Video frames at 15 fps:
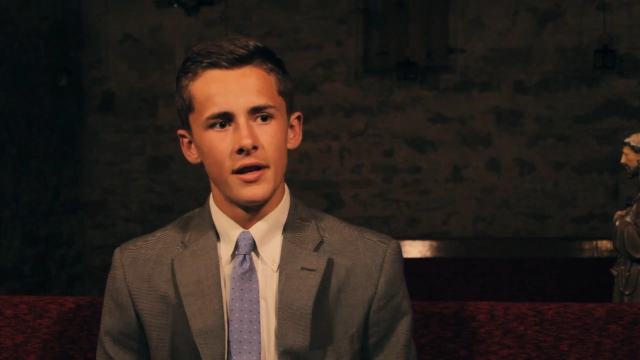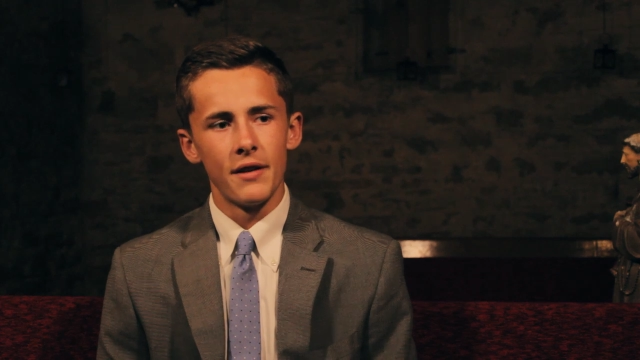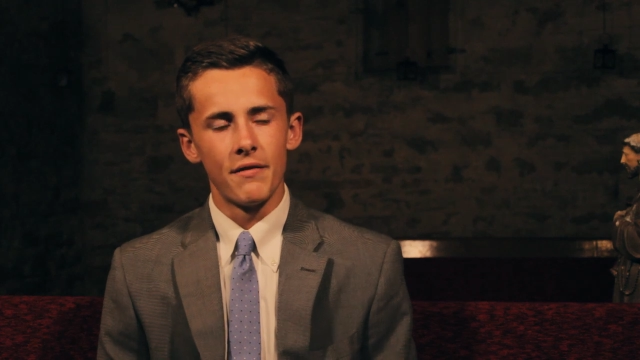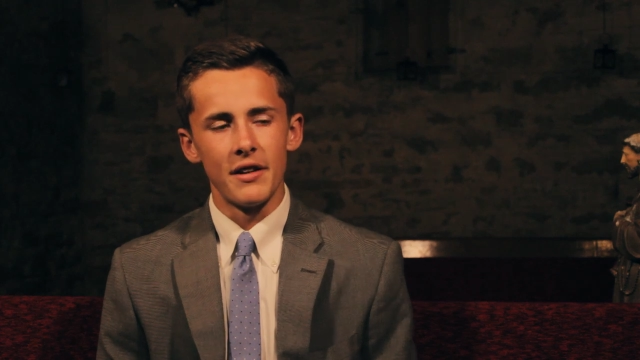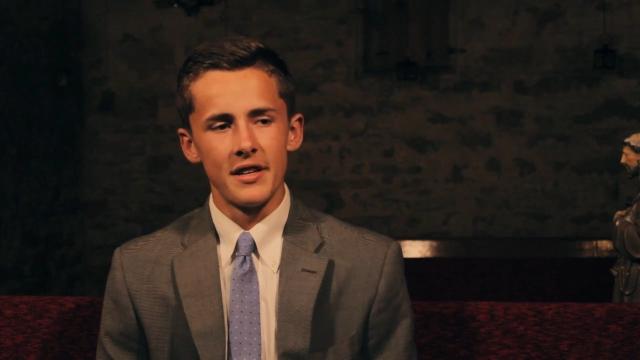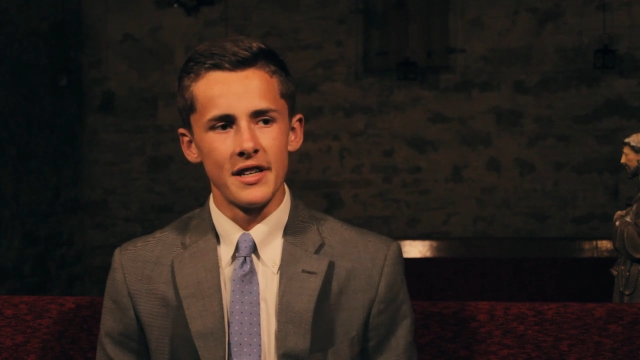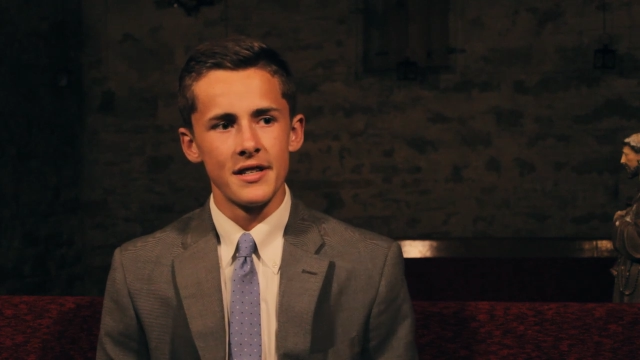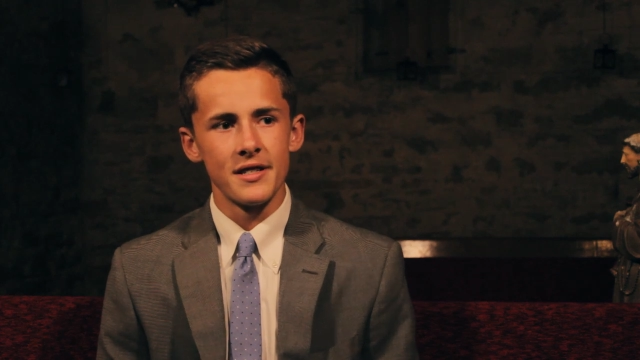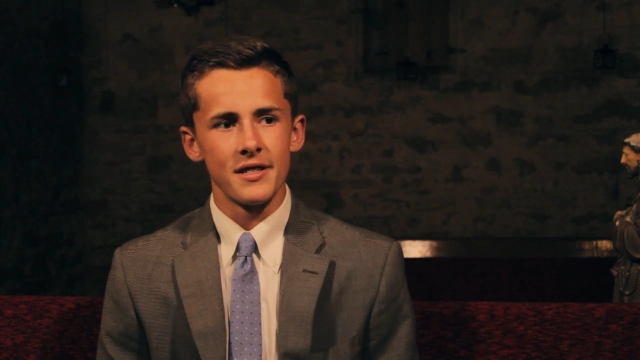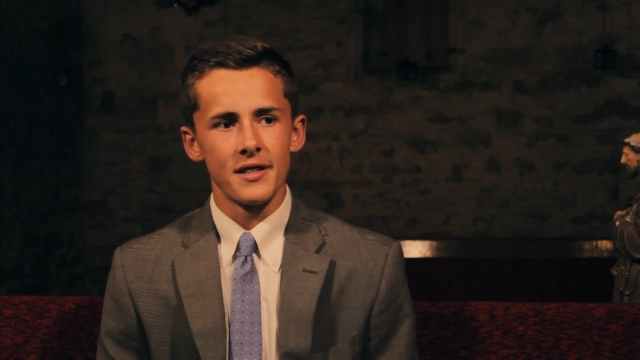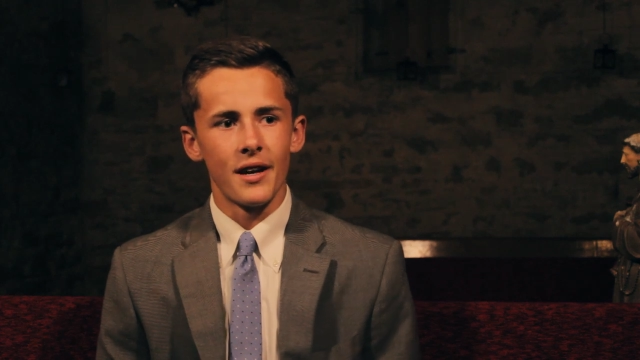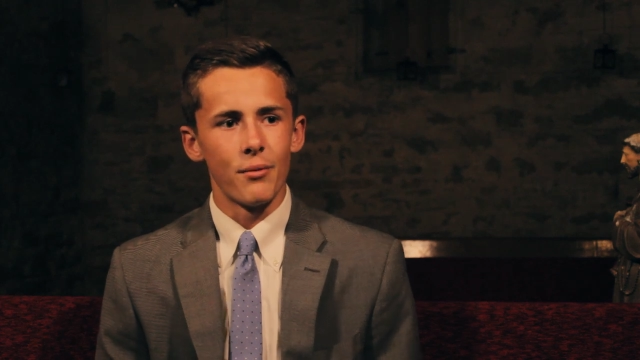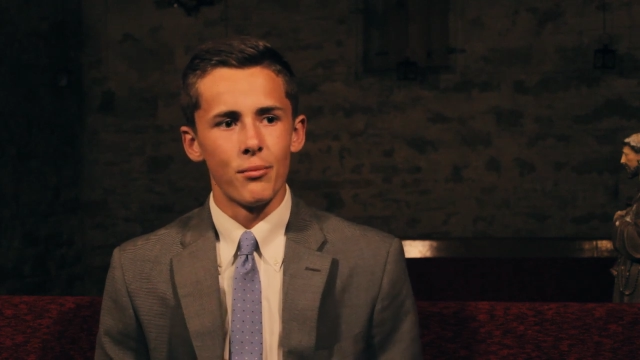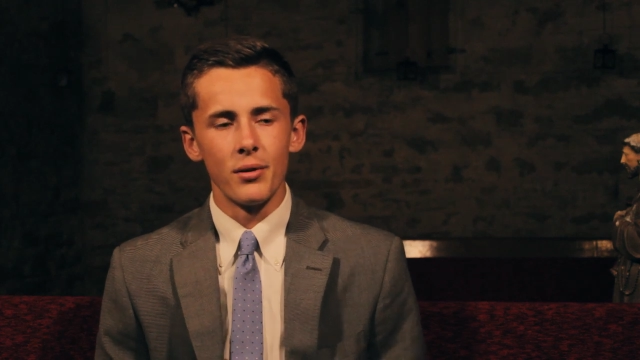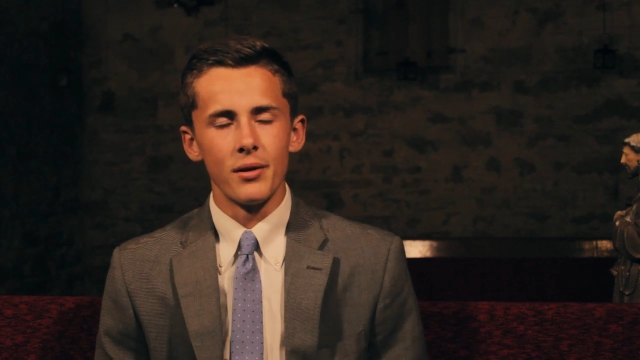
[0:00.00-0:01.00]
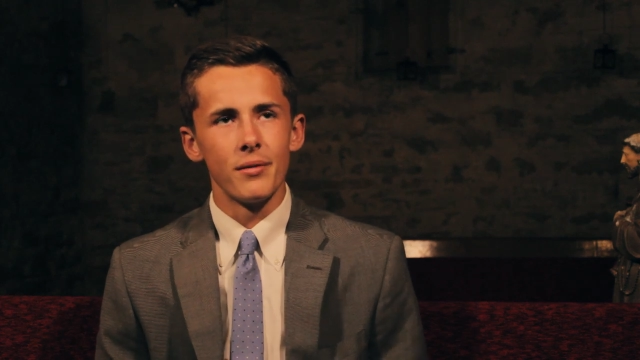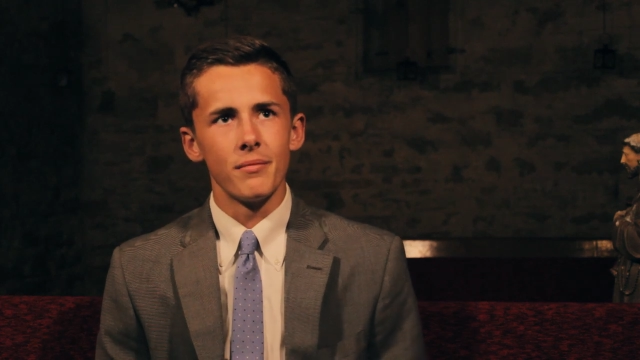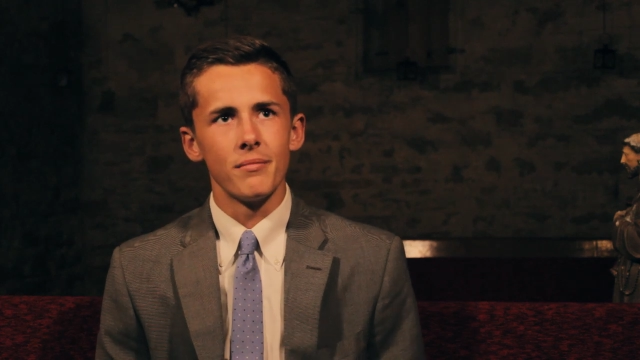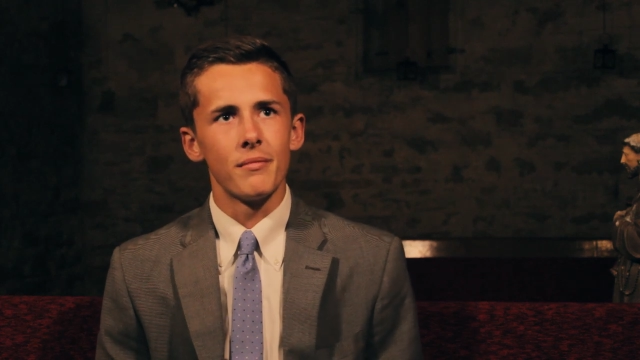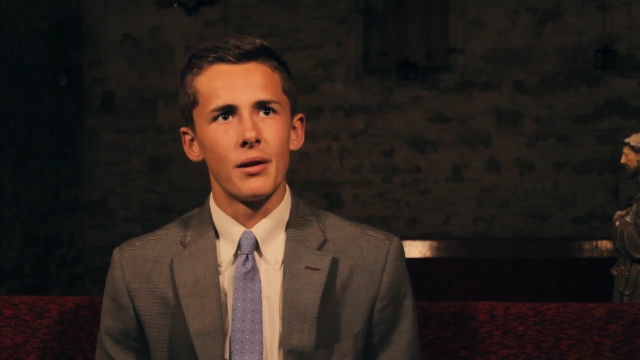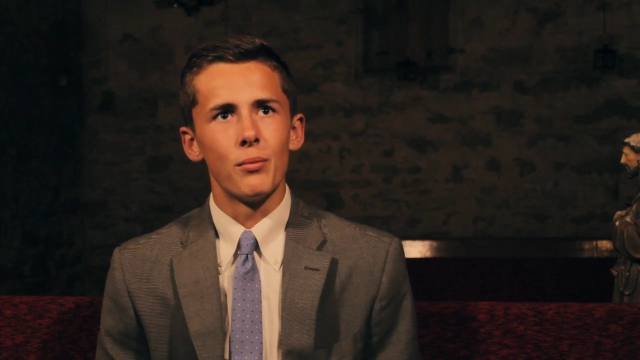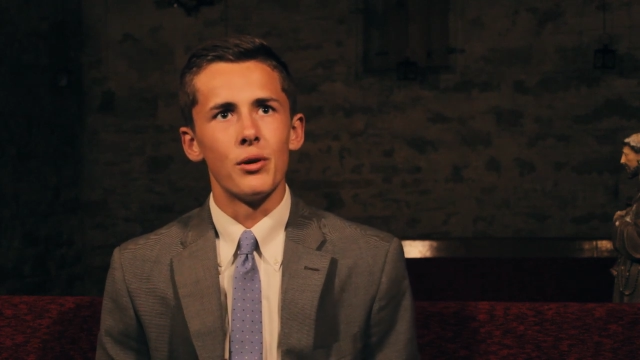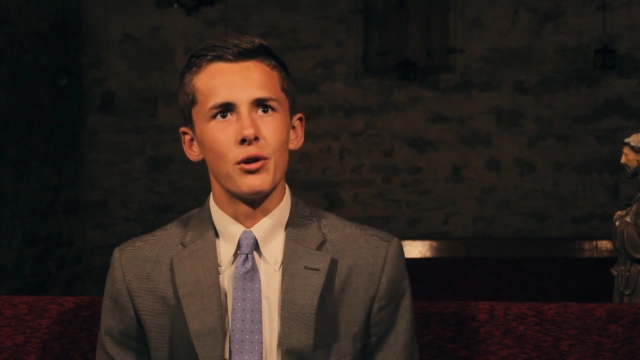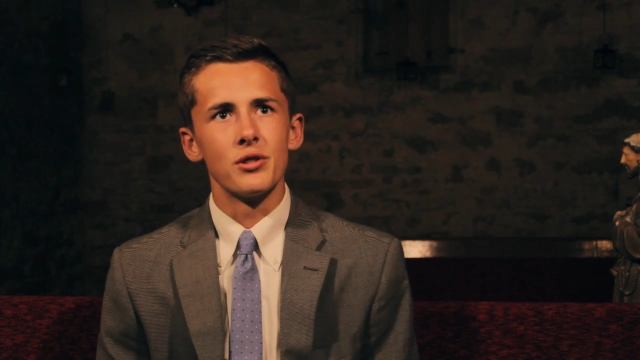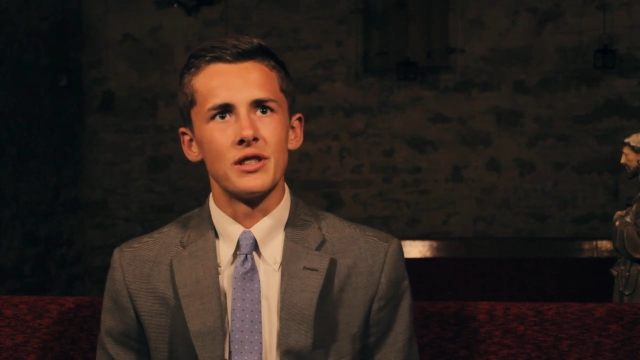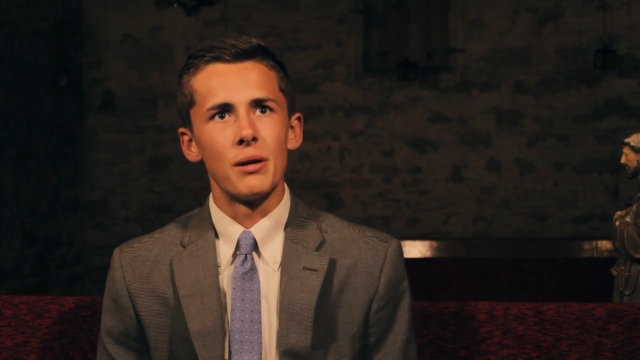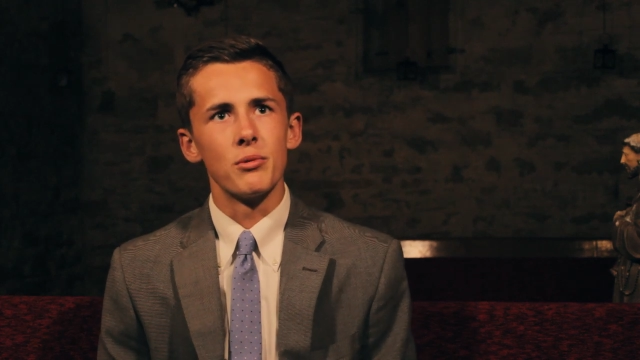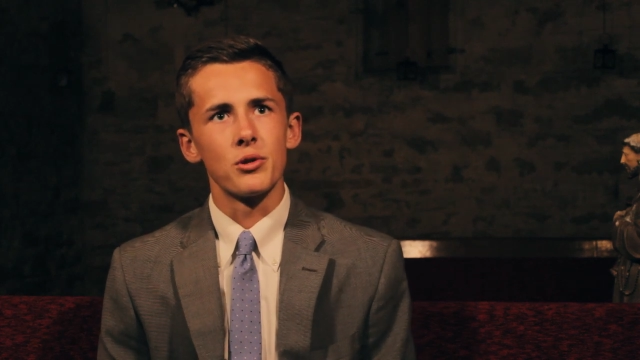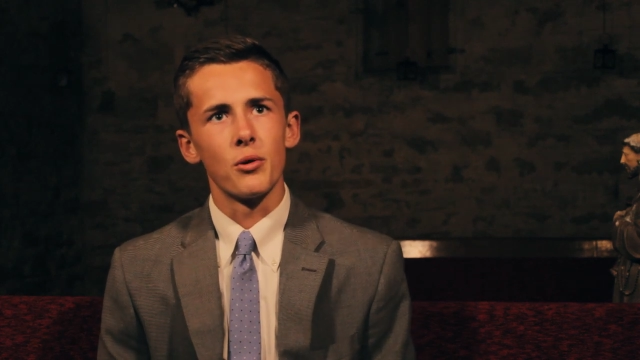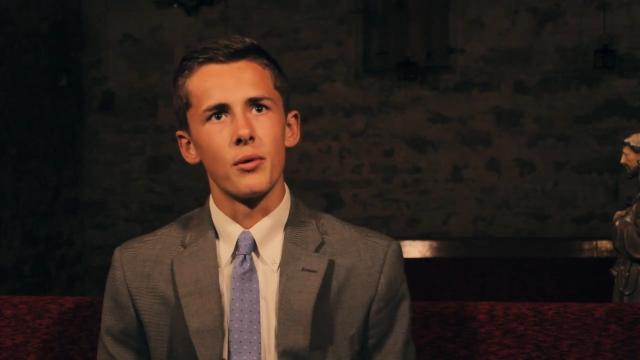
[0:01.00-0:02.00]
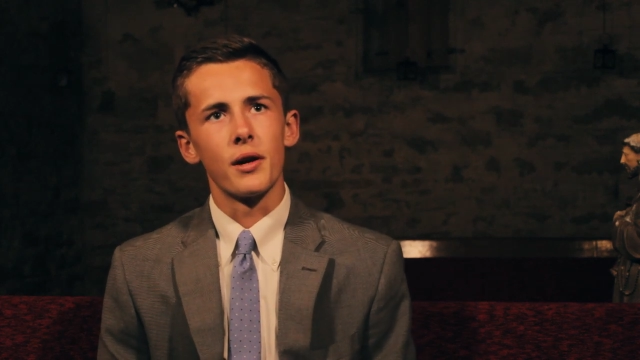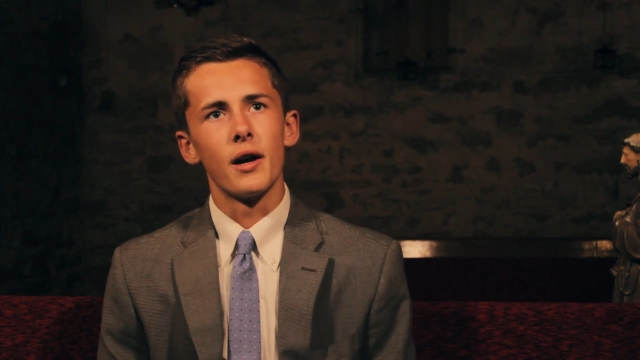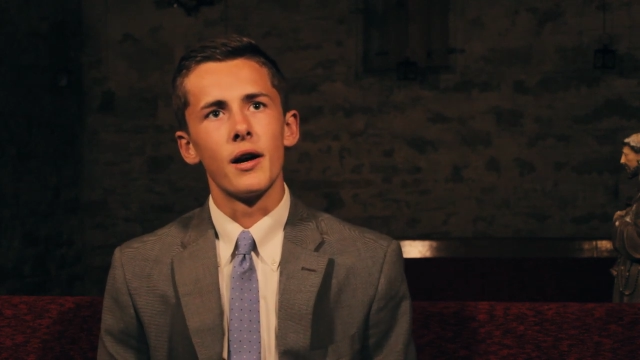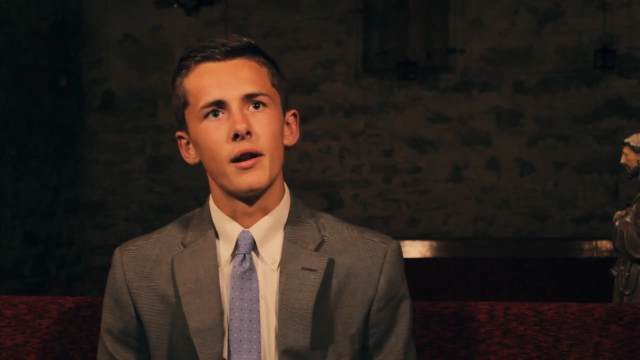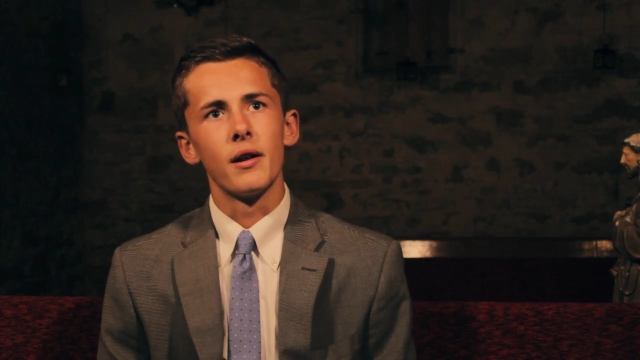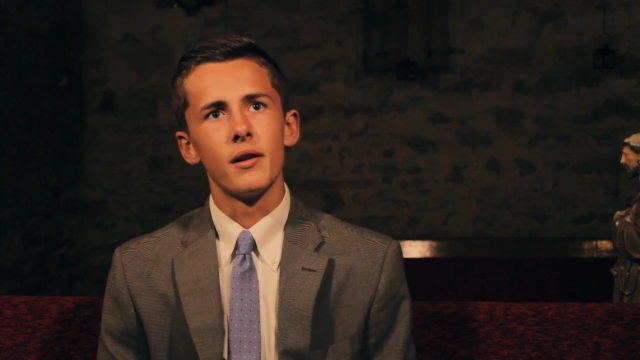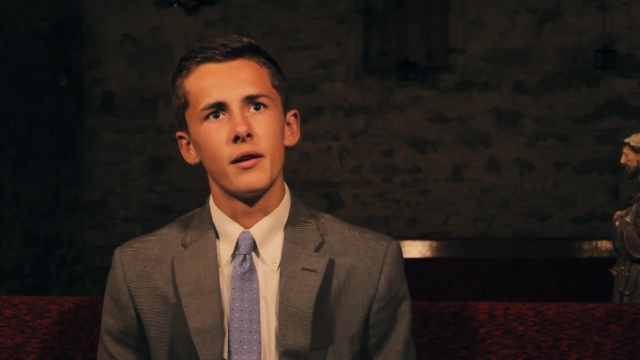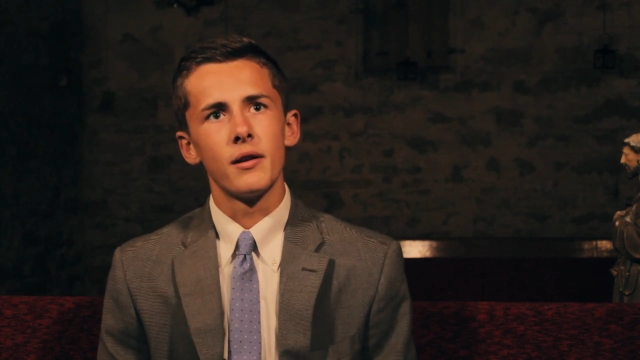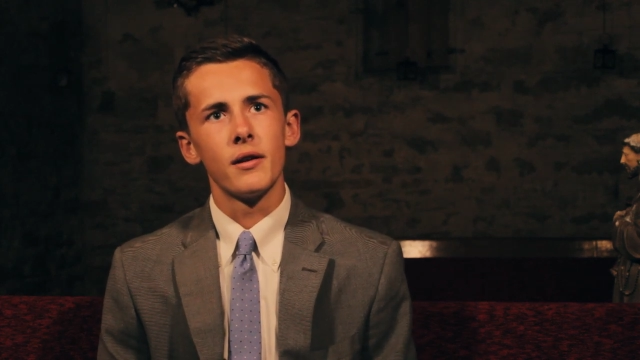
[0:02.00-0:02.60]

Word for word: If I didn't, I wouldn't understand what's going on.